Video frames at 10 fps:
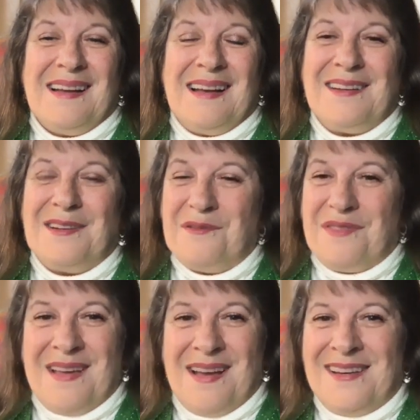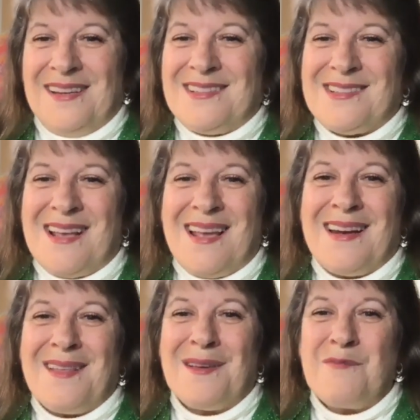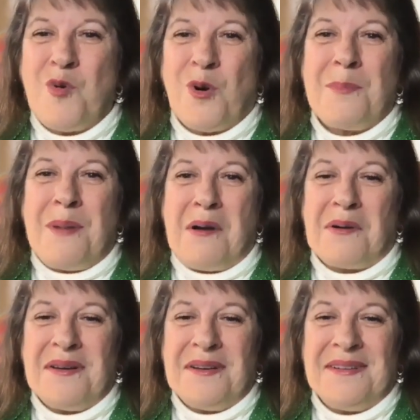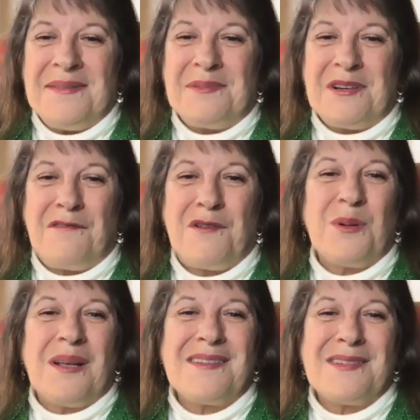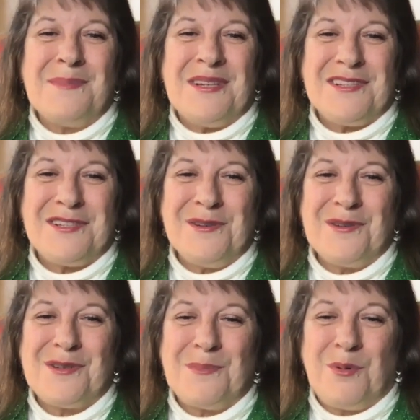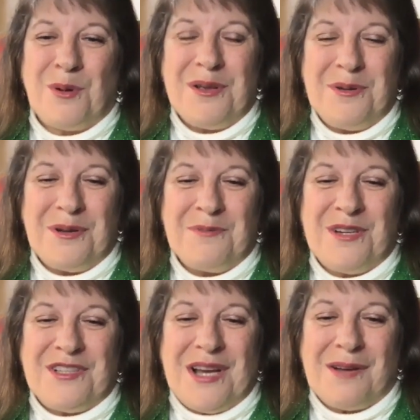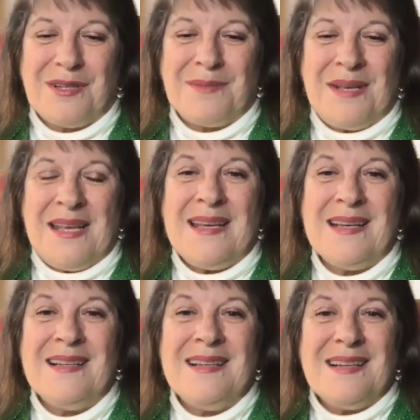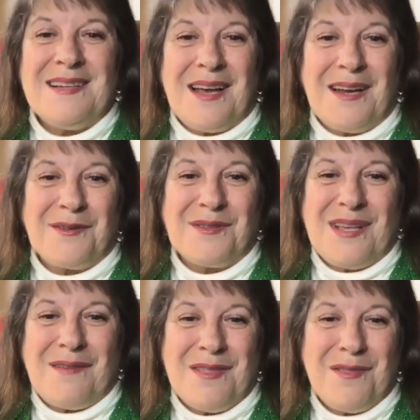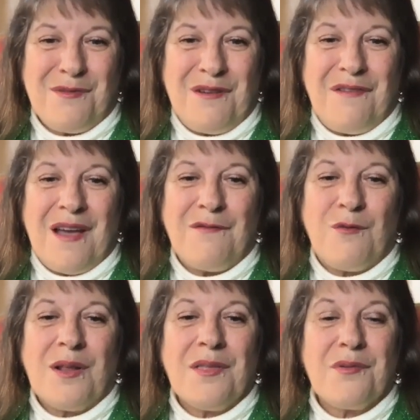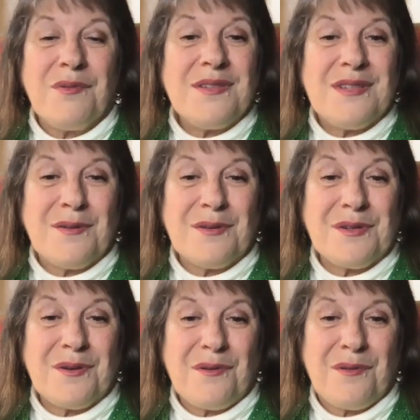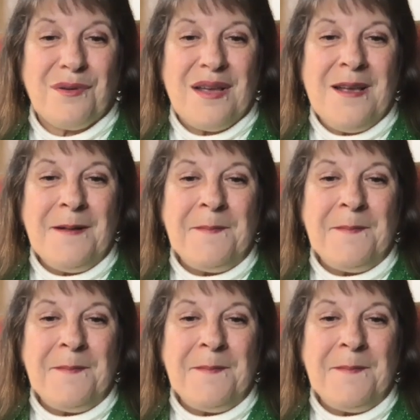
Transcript: I don't think I need to say anything more about it, but if you'd like some additional support, you can reach out to me, nine oh seven, three five one, three oh oh three.